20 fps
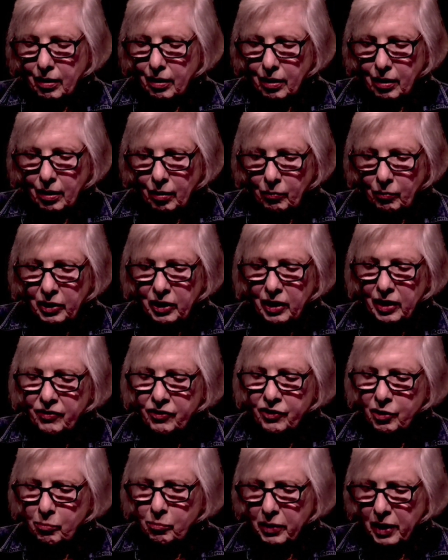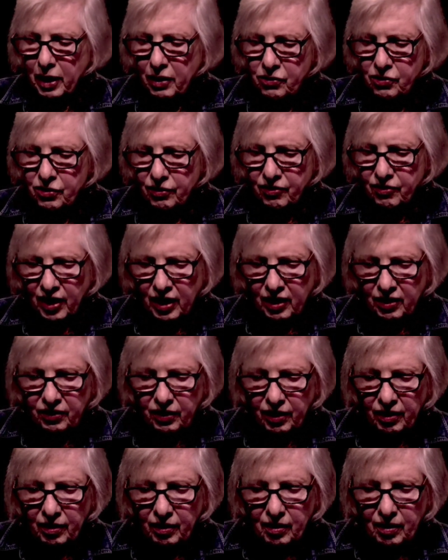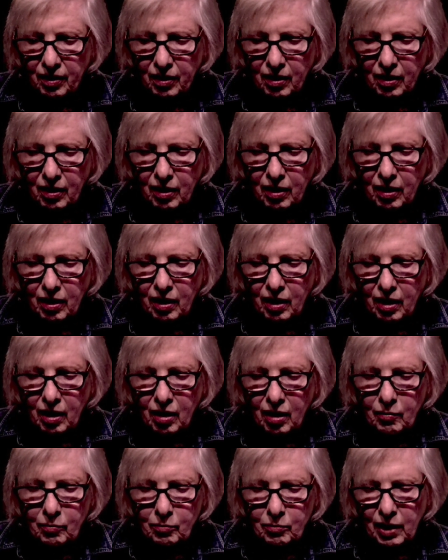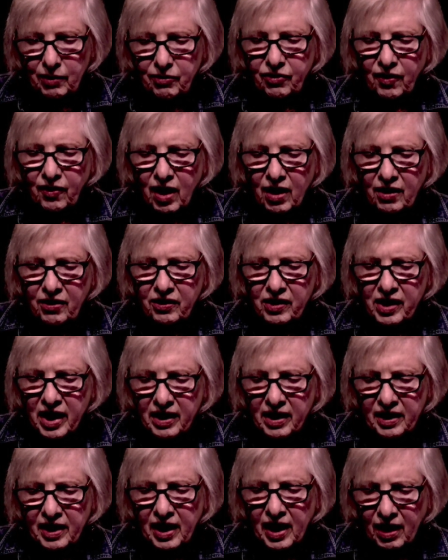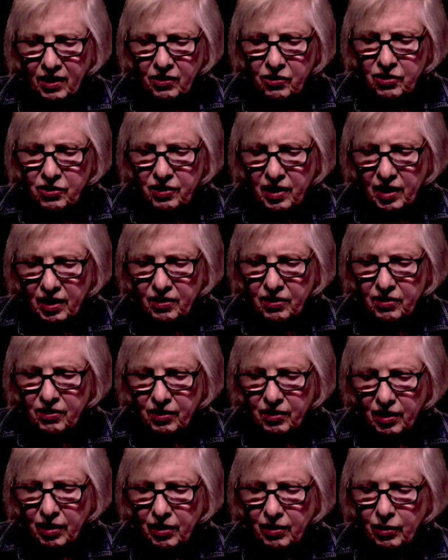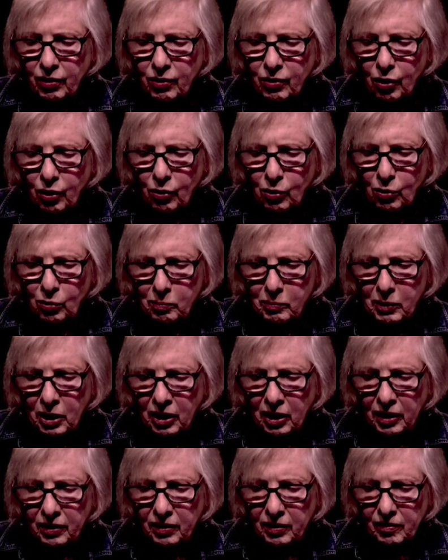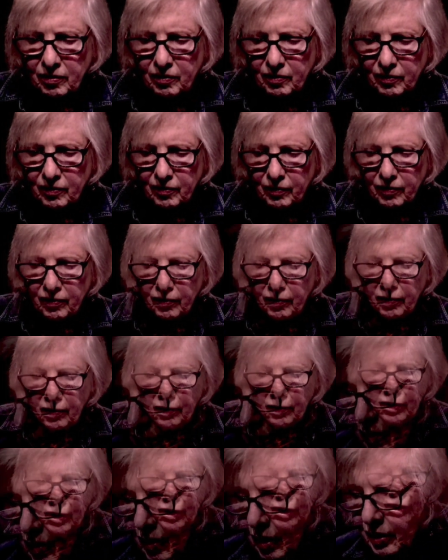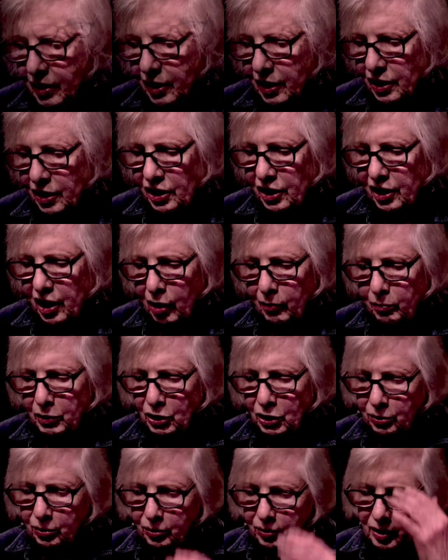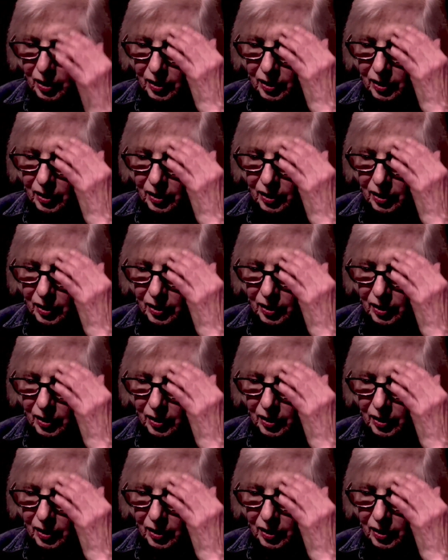"We lived in Pennsylvania. My father had an accident in the coal mine." She stopped short,